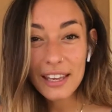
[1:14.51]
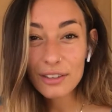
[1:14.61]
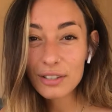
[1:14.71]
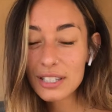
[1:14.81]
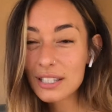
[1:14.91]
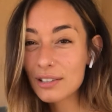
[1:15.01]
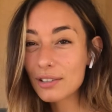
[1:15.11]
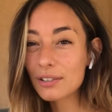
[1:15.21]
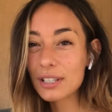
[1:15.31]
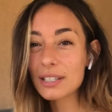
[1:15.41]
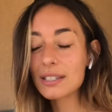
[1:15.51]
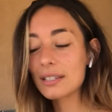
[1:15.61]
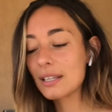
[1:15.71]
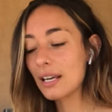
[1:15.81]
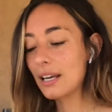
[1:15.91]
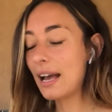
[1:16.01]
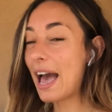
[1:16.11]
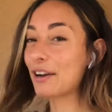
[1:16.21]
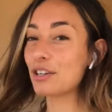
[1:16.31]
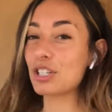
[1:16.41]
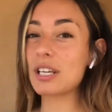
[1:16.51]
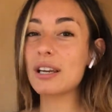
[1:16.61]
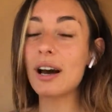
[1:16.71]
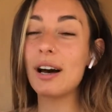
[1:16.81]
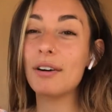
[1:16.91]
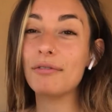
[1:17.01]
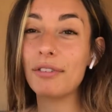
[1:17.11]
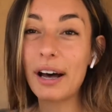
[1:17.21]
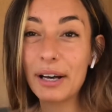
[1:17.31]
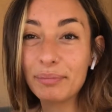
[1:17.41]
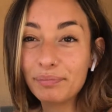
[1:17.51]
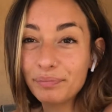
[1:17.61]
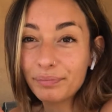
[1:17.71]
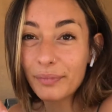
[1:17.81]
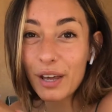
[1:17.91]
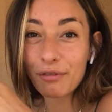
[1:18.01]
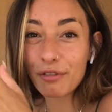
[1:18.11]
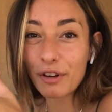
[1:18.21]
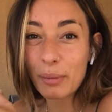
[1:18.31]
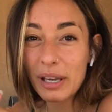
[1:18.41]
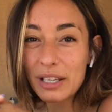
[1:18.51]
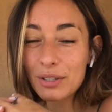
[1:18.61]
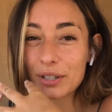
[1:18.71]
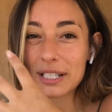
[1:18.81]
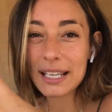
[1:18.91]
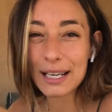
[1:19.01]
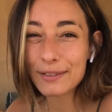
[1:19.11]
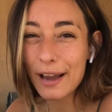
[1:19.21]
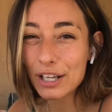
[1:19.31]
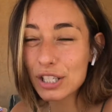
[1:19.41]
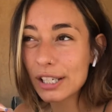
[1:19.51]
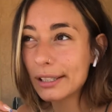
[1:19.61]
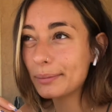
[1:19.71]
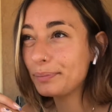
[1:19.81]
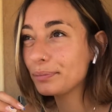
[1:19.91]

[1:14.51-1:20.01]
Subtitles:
There's still this energy of unfulfillment or dissatisfaction,